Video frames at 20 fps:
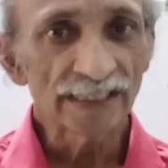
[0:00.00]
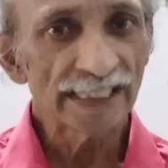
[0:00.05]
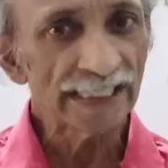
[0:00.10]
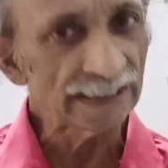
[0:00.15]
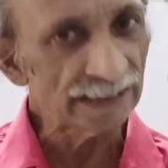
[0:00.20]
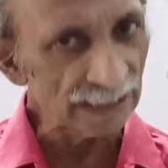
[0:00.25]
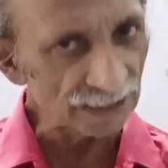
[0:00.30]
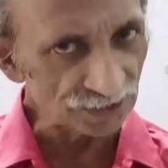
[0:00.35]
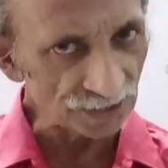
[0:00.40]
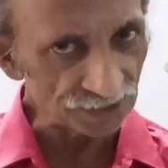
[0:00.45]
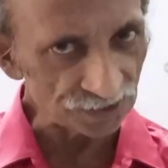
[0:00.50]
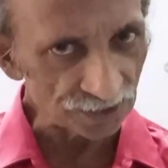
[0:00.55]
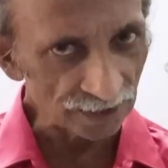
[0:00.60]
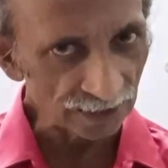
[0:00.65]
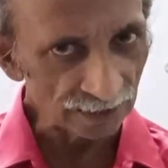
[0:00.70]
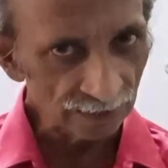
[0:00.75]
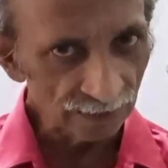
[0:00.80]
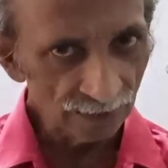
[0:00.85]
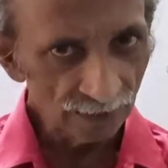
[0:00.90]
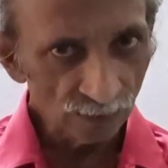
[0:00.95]
In this
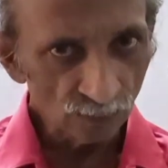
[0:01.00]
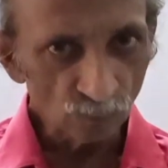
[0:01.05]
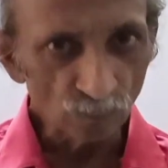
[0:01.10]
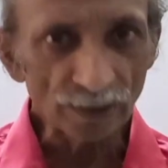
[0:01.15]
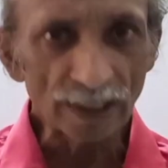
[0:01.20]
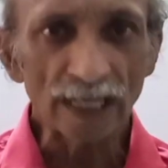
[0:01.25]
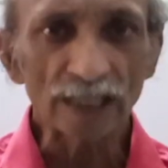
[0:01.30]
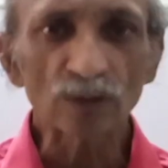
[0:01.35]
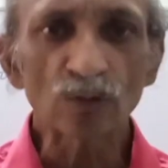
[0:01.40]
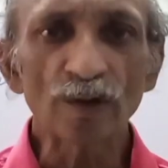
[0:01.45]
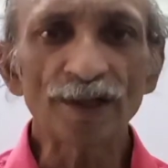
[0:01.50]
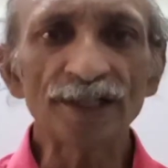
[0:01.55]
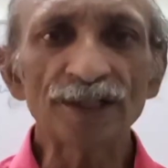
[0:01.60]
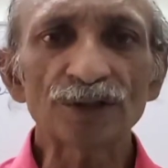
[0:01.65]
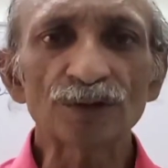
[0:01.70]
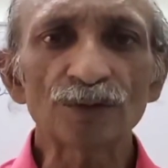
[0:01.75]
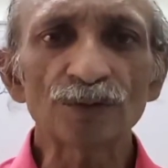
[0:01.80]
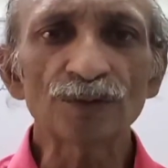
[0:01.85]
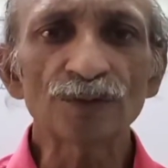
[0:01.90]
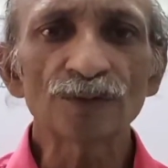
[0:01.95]
session, we are
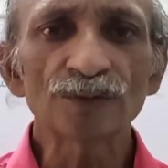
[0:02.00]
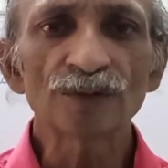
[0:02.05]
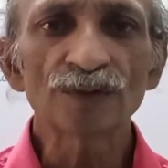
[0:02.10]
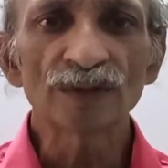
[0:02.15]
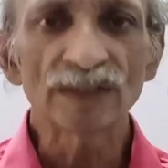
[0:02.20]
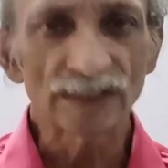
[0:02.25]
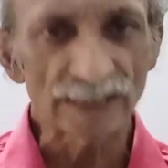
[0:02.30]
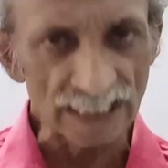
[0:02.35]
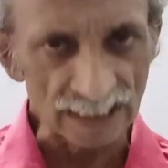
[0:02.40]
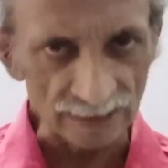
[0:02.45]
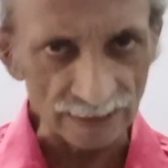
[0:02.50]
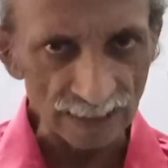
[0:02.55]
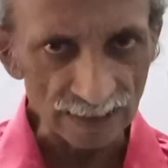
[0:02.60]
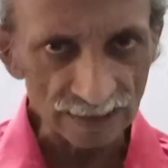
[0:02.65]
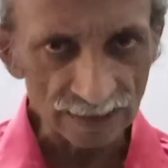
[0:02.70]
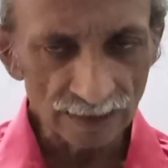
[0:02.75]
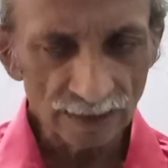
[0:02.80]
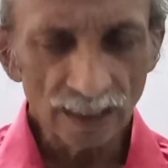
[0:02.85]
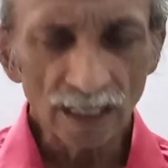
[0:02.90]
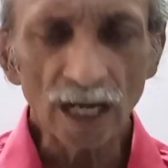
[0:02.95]
going to
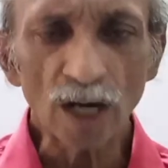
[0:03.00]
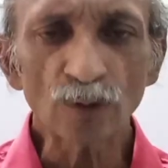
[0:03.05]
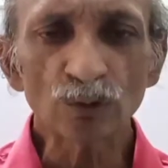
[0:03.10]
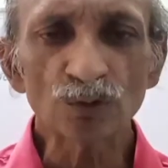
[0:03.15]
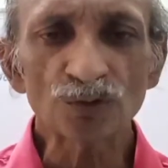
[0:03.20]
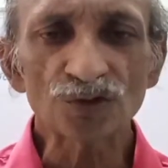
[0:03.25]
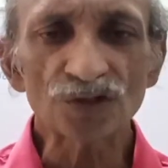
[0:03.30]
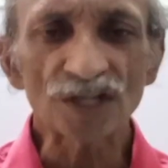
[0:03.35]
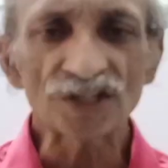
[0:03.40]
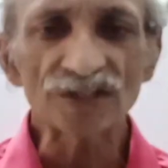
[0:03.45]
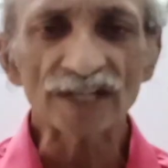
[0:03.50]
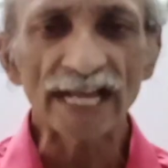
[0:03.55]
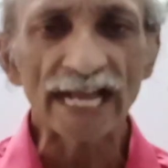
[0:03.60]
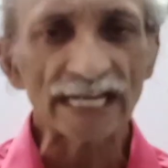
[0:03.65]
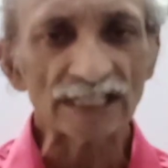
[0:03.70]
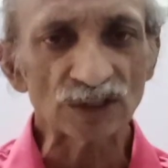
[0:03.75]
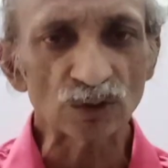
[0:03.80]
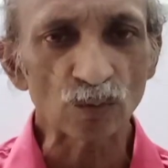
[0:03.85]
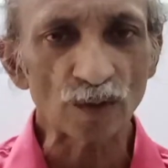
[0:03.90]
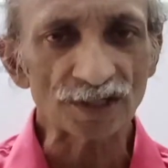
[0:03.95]
discuss how to change
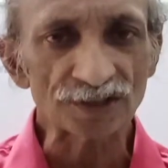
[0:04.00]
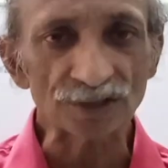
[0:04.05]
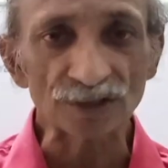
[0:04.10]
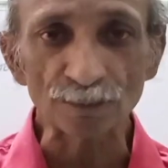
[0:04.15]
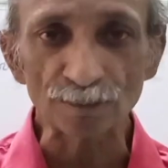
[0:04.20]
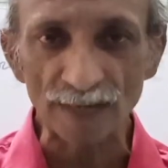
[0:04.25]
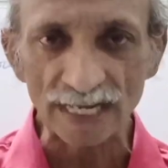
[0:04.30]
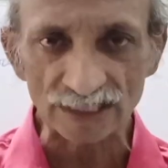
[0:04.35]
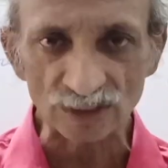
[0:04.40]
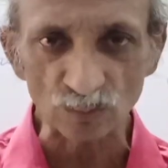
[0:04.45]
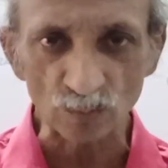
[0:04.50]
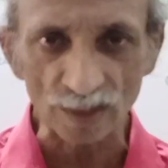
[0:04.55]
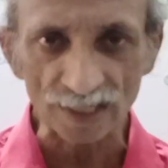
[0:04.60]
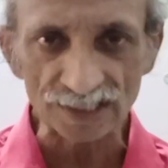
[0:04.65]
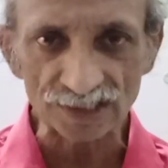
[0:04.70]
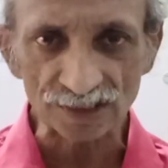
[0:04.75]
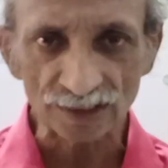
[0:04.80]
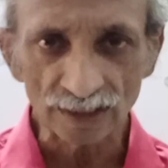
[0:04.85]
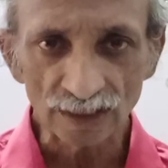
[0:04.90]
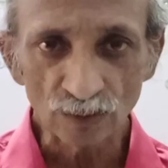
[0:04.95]
active voice into passive
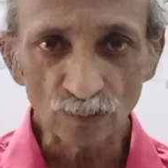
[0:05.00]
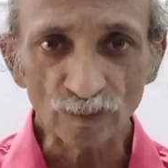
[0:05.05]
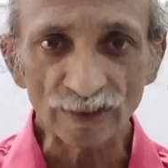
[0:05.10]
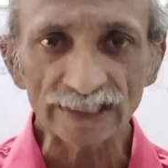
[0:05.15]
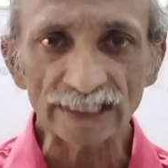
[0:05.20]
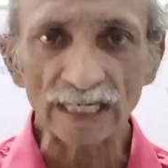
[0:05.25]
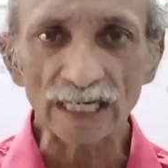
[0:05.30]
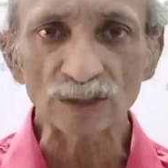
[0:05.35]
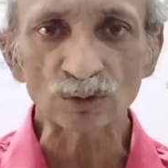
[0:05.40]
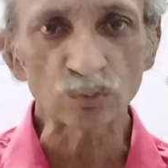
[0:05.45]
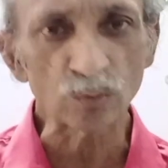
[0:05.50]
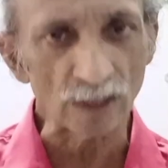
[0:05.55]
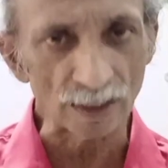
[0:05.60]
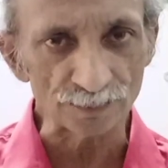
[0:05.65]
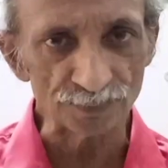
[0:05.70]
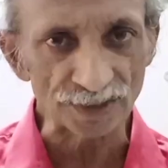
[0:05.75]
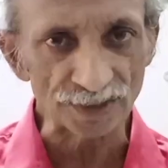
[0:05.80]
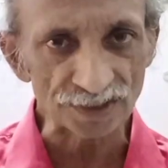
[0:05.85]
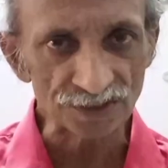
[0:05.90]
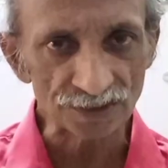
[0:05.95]
voice when there are two
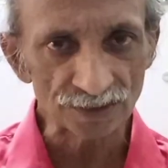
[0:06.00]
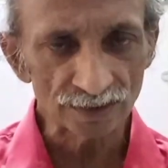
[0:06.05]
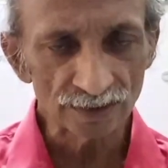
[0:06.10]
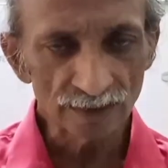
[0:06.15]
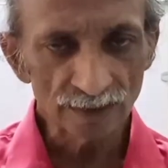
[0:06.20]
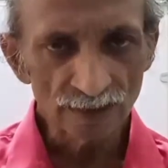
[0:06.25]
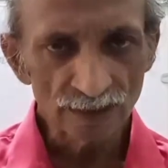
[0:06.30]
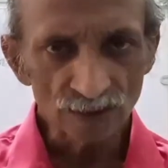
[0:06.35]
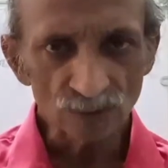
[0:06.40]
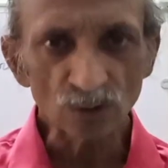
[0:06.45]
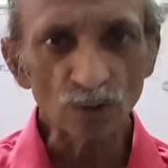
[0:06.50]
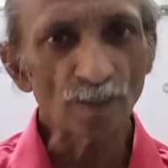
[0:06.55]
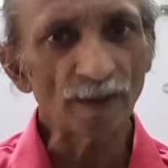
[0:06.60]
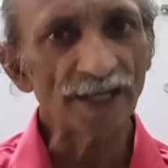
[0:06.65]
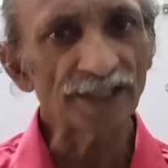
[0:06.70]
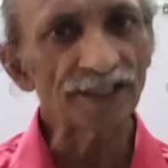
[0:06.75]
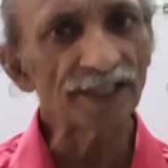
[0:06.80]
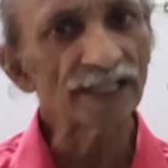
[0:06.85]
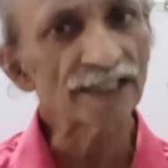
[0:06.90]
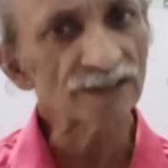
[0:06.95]
objects. So
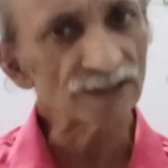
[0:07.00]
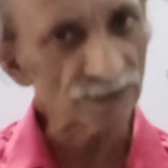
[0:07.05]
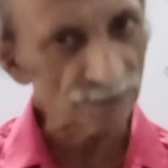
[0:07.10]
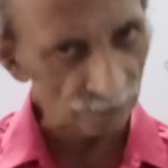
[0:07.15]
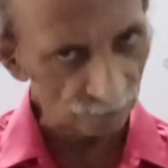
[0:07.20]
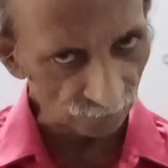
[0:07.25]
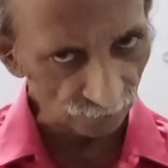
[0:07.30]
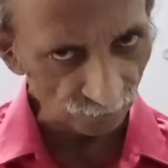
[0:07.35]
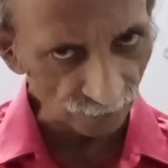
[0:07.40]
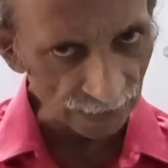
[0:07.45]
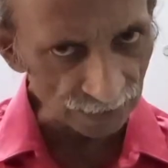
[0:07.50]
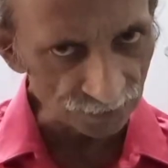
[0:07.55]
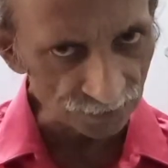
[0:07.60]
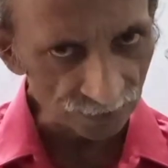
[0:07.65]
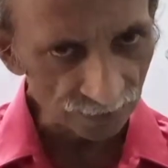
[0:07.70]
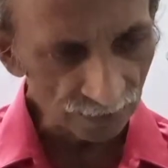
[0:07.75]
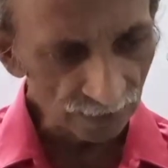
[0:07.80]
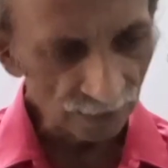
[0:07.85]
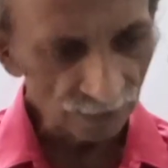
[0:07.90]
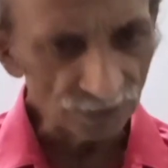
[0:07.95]
my dear
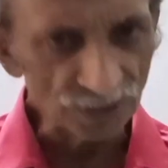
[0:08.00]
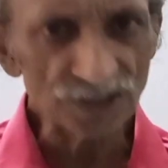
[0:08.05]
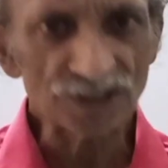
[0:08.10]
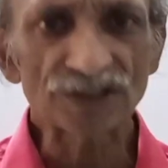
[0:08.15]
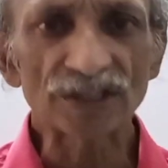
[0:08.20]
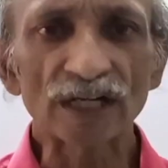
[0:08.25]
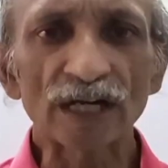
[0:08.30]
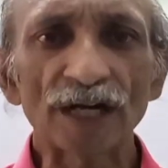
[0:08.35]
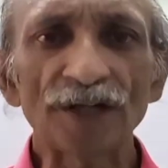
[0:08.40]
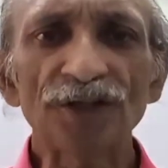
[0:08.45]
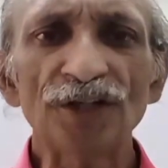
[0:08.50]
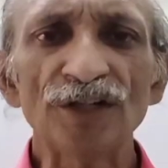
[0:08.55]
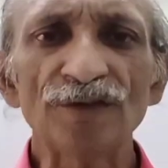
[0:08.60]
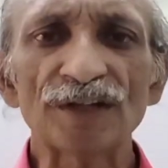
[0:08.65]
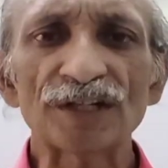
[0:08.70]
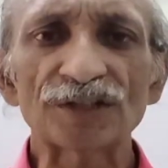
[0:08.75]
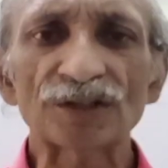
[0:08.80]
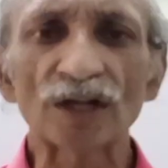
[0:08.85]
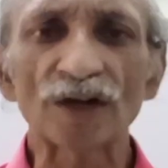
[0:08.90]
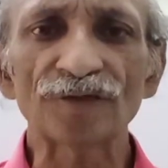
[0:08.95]
friends, this is the
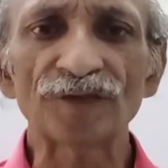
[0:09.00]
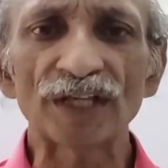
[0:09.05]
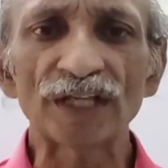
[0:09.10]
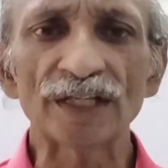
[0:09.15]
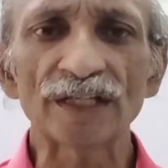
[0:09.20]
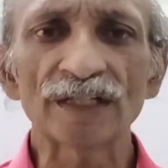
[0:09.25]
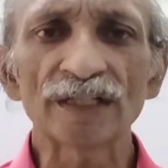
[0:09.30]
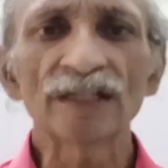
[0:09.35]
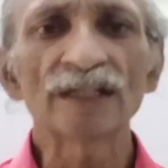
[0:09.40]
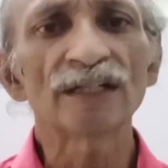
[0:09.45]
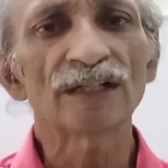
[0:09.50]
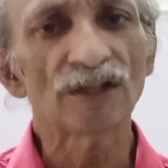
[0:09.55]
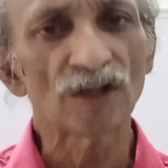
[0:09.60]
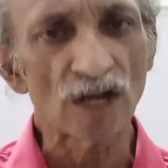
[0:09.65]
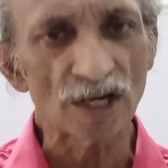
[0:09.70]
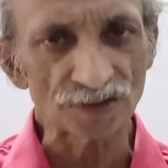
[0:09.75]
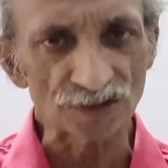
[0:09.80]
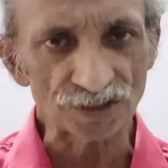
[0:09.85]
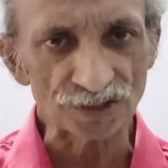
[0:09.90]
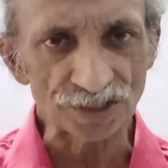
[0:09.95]
continuation of the
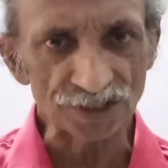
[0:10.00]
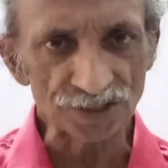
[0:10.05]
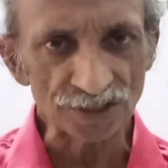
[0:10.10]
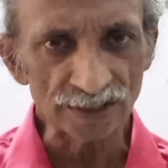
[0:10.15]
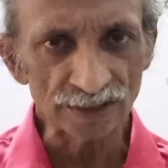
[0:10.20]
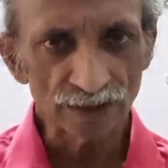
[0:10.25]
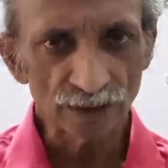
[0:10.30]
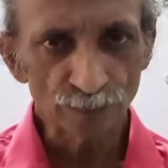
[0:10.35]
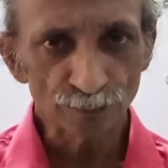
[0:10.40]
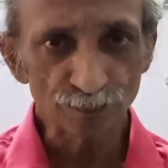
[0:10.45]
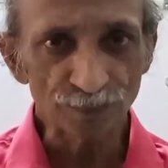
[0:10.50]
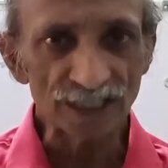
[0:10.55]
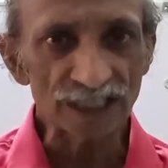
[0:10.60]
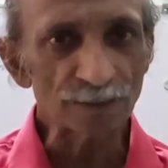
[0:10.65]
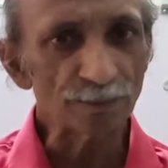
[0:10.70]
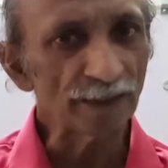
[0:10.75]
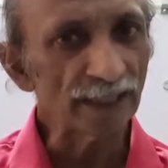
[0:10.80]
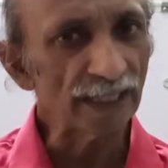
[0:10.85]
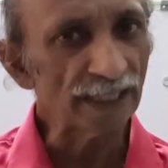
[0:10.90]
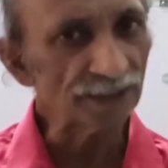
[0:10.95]
last session.
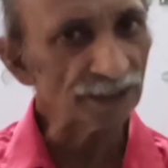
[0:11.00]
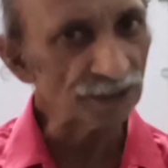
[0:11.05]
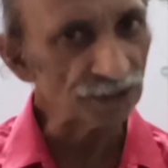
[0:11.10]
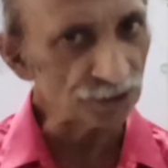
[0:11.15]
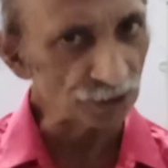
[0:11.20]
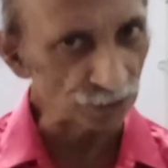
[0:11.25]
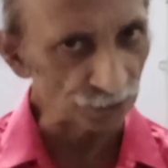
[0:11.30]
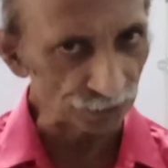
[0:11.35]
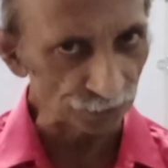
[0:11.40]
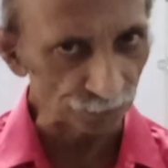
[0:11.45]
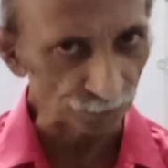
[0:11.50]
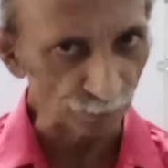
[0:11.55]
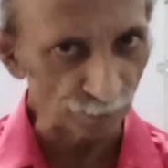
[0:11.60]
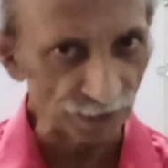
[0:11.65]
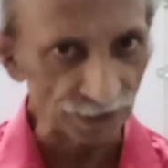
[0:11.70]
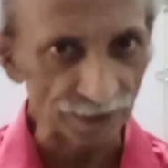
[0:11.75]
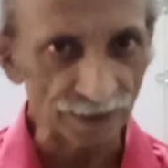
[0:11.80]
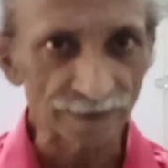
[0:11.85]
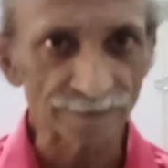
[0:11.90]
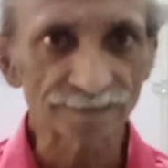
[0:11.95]
Please pay attention to
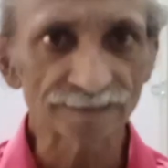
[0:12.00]
me.